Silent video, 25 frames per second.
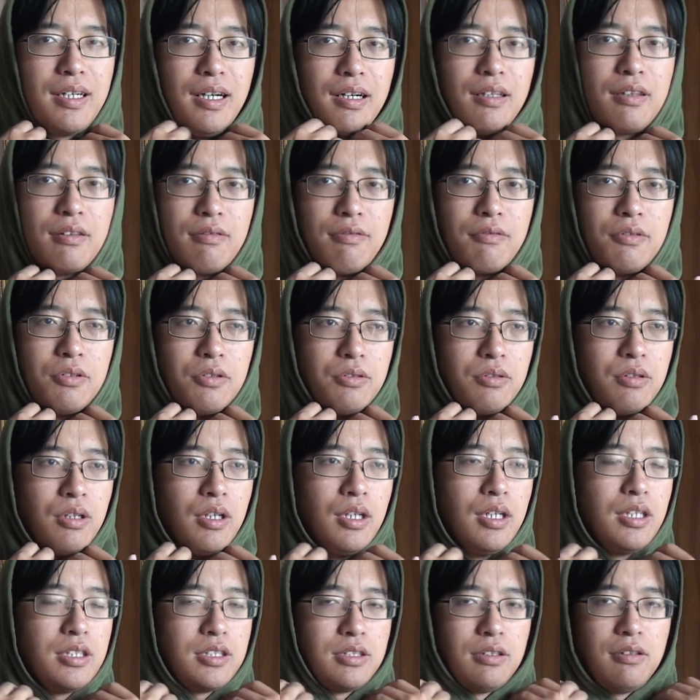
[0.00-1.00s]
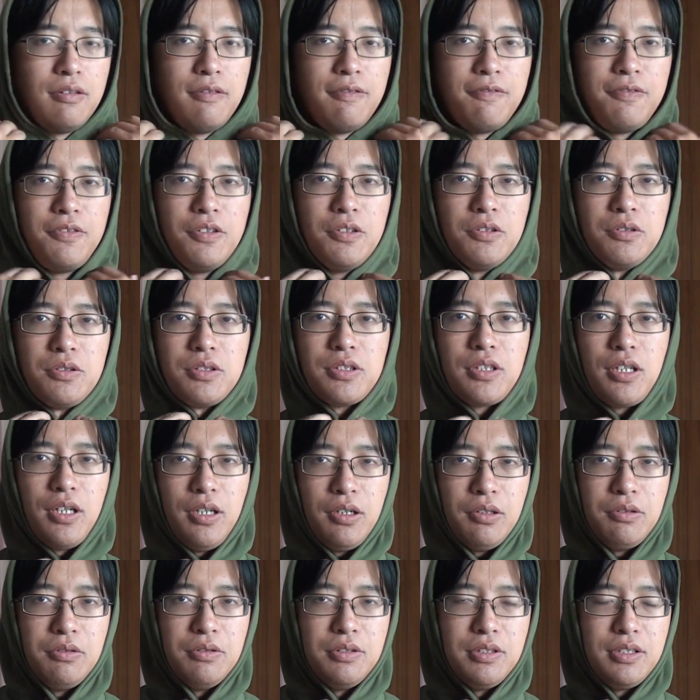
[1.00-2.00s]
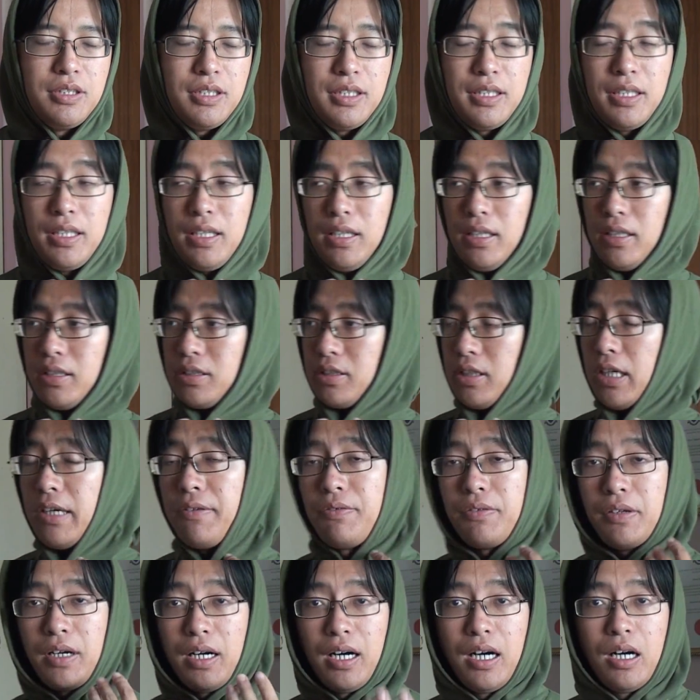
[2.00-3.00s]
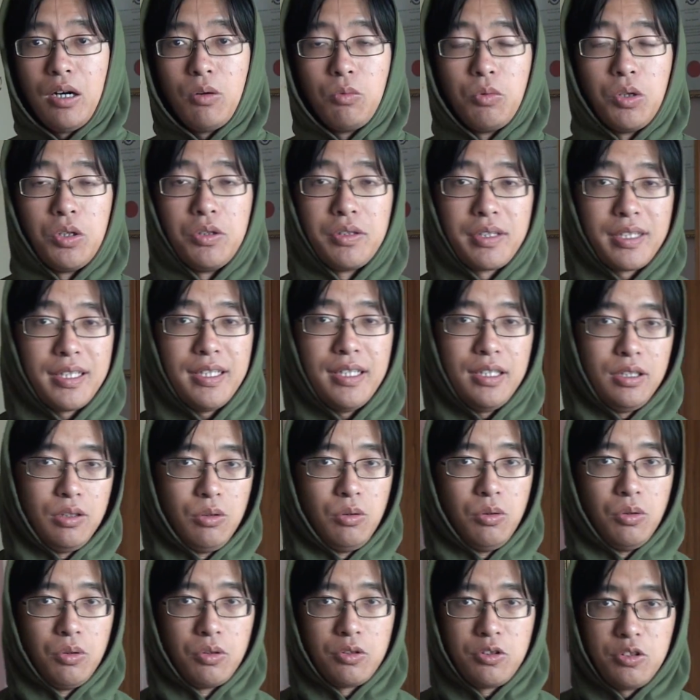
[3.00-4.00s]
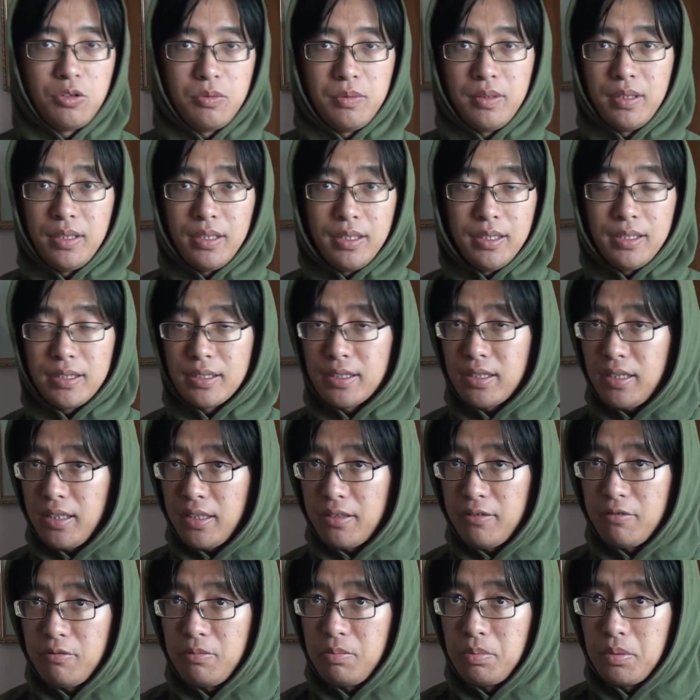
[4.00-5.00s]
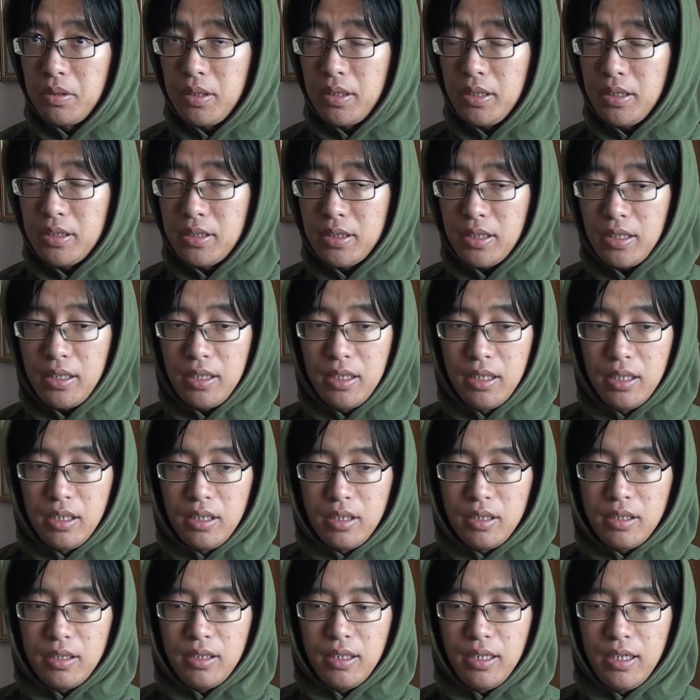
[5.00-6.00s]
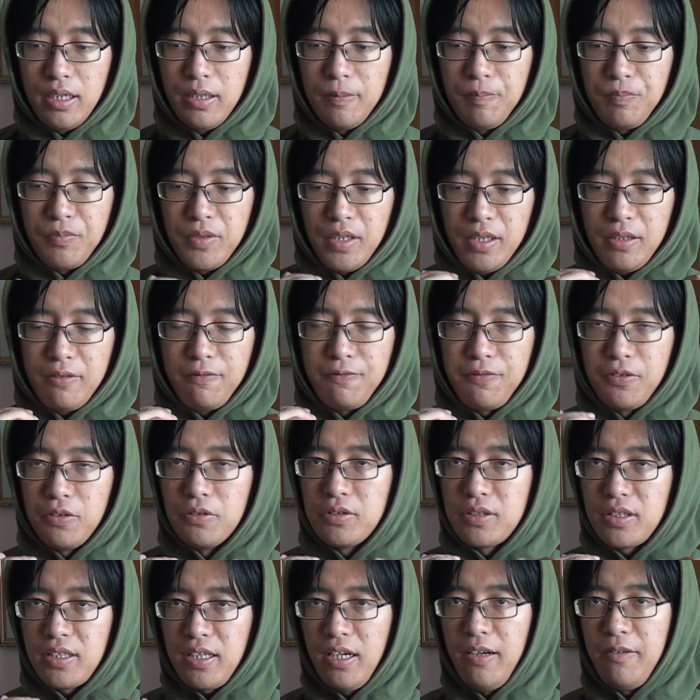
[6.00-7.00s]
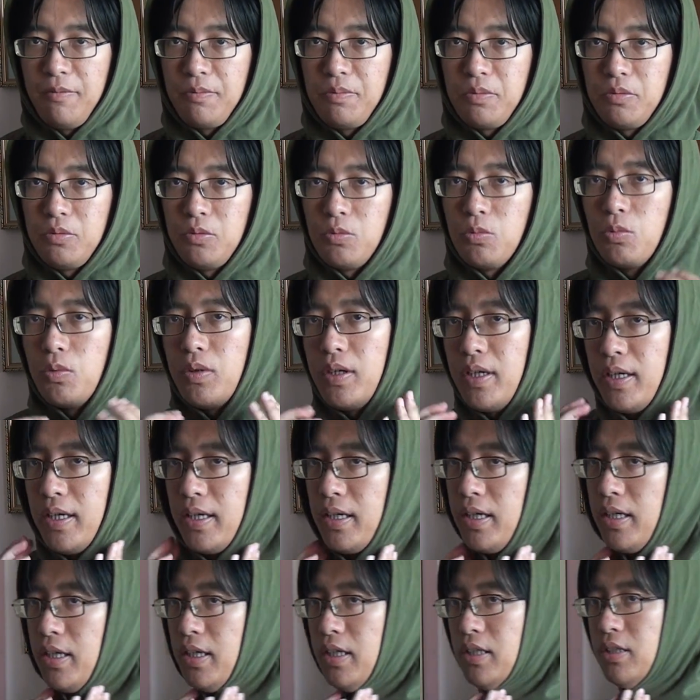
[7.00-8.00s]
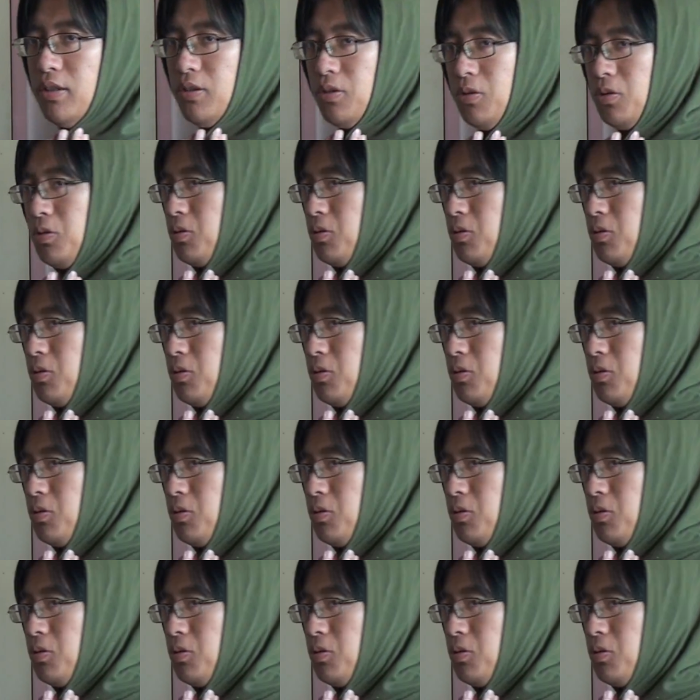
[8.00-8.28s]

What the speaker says: cut through, so it feels cozy. So if you are wearing it in autumn and it is kind of breezy, then it feels comfortable to wear. The